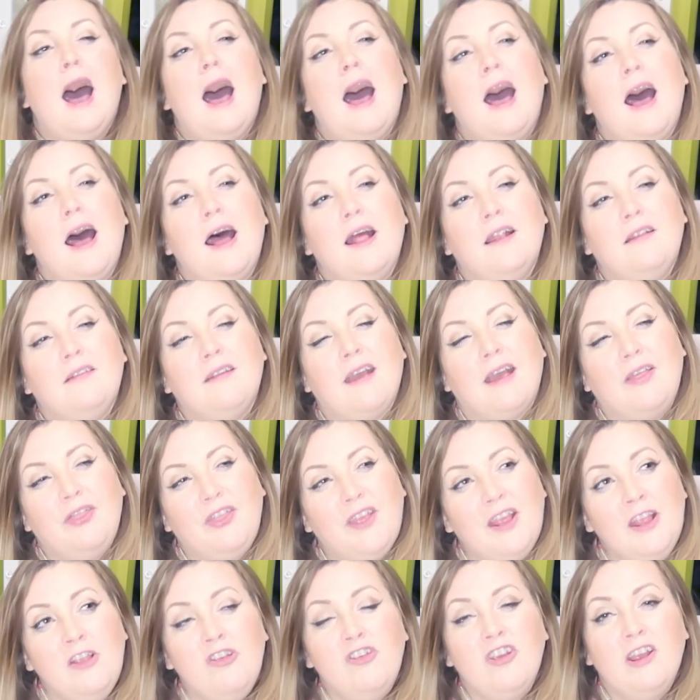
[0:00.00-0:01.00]
And I
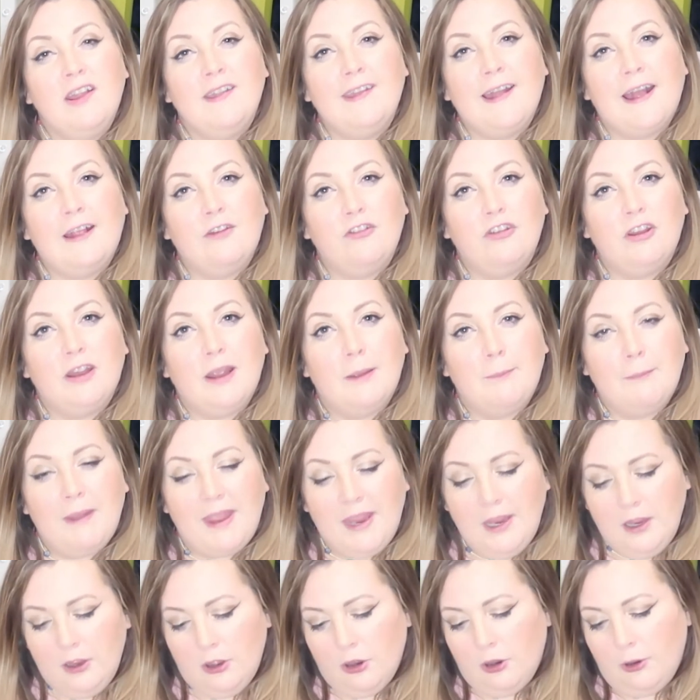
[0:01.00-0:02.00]
think she is actually a
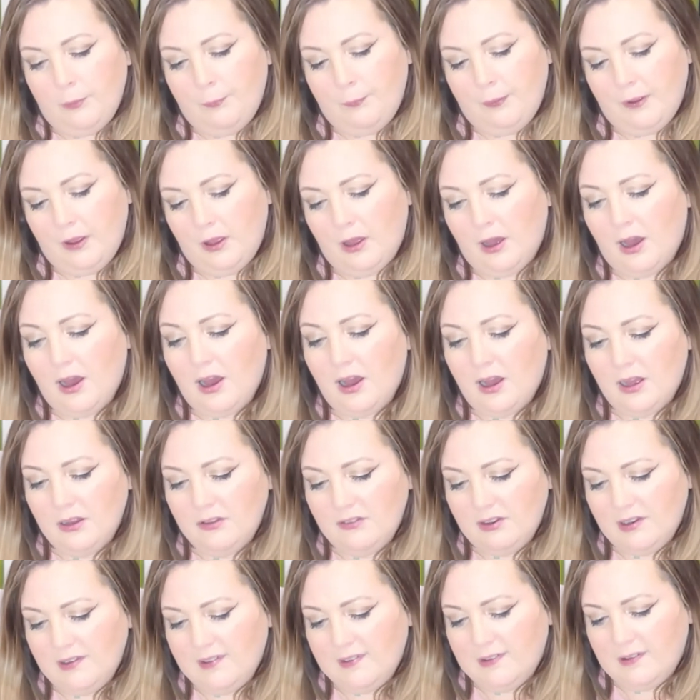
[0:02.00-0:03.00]
makeup
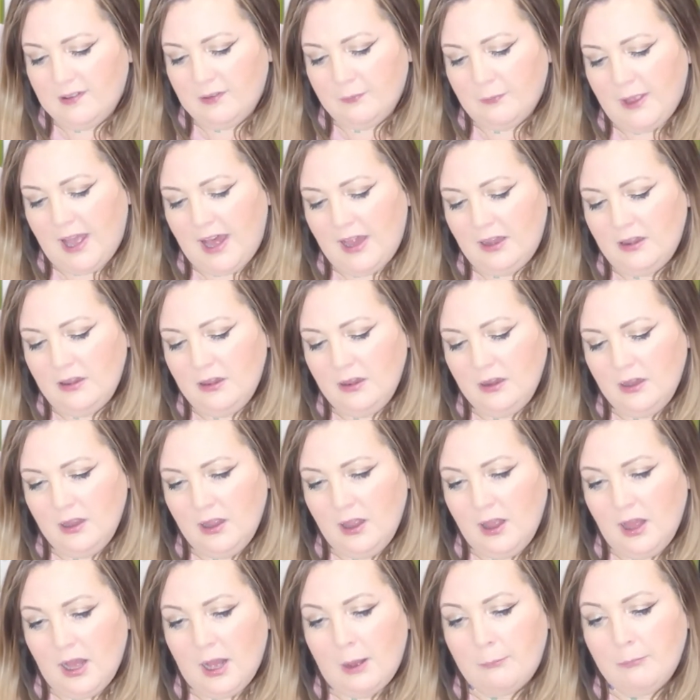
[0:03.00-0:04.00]
artist as well.
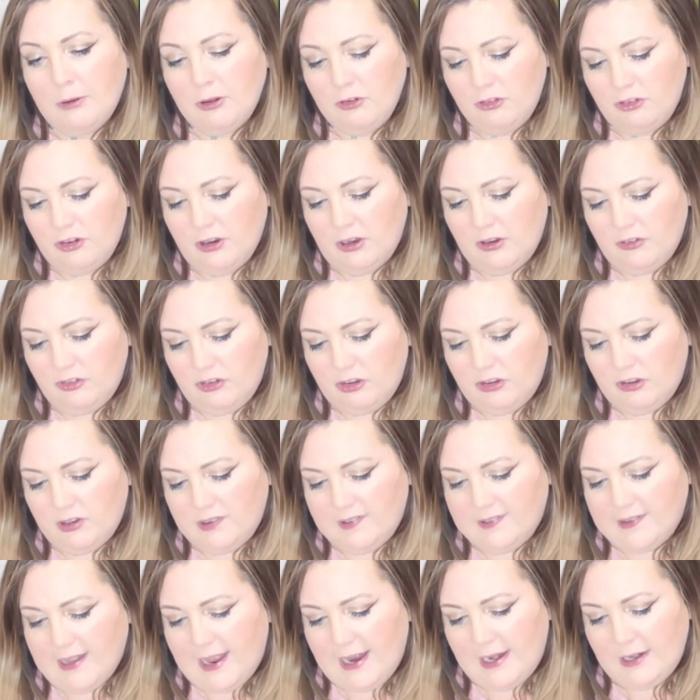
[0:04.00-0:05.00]
I'm not sure if she
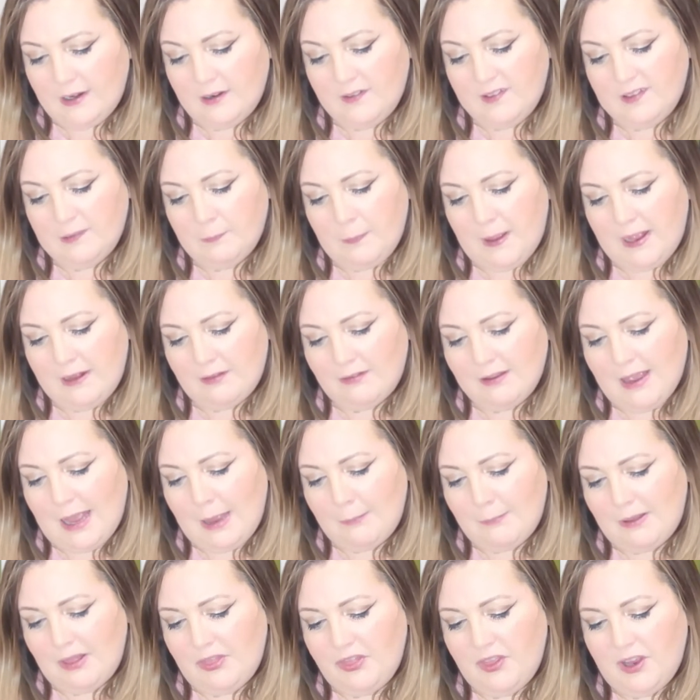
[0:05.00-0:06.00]
does that in her spare
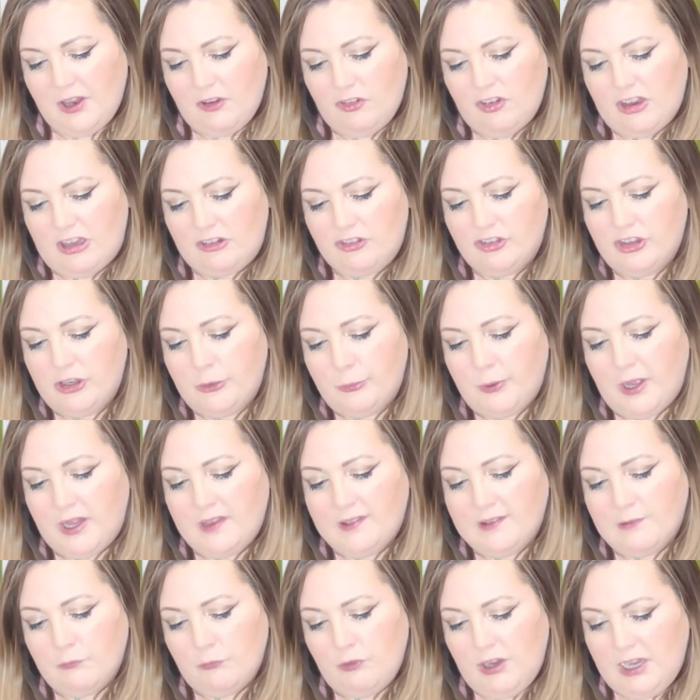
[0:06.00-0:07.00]
time. I think she actually
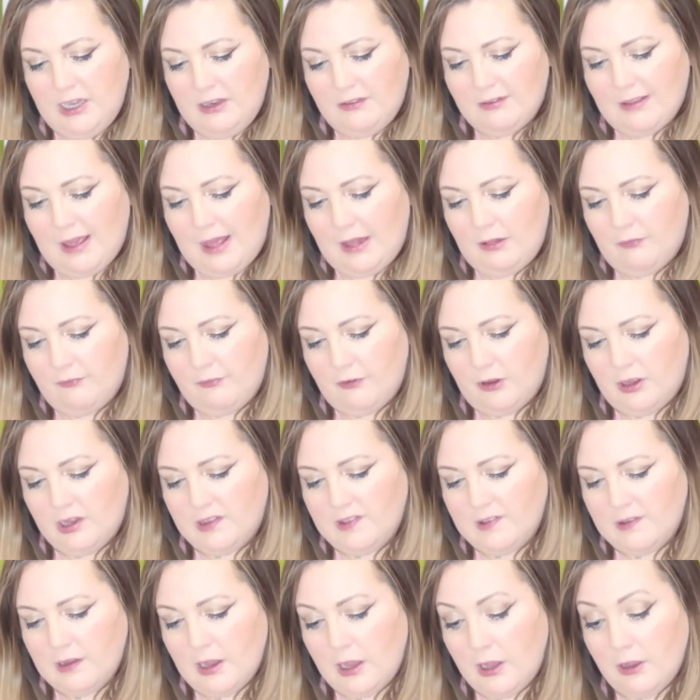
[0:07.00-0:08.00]
works in retail for
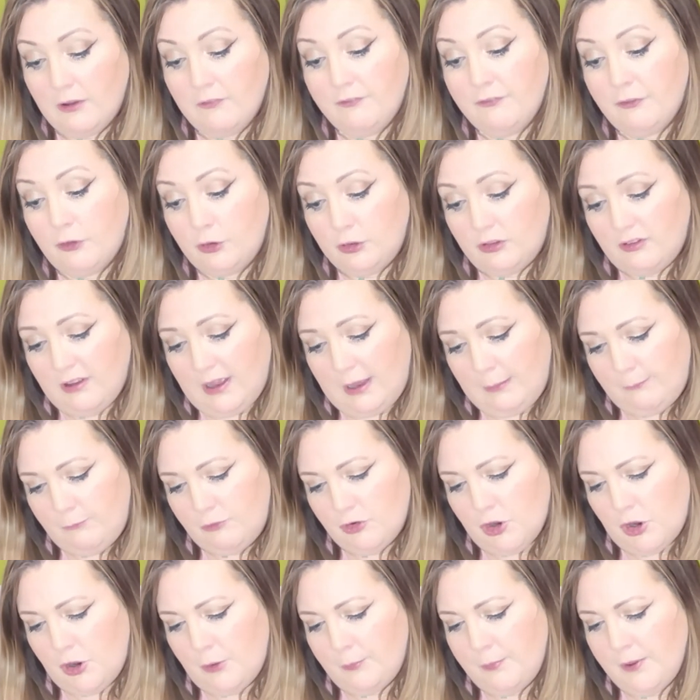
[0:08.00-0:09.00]
her
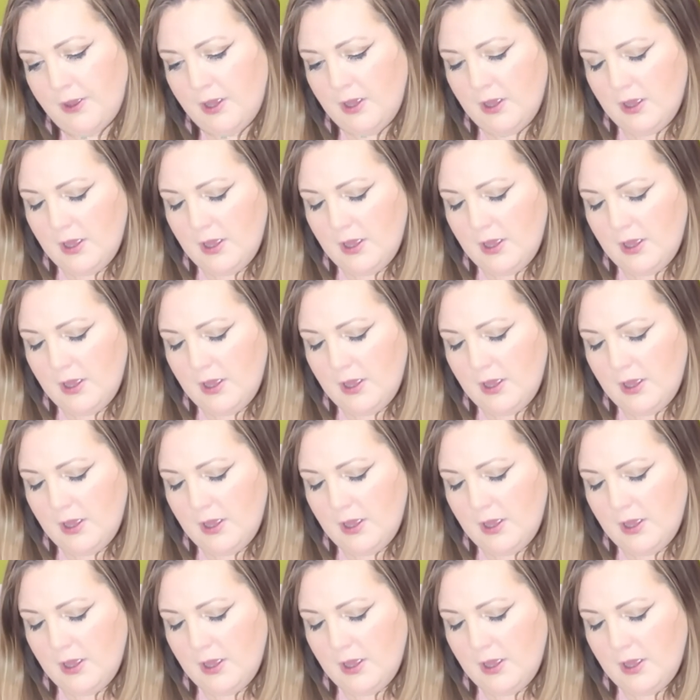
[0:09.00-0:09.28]
full-time job.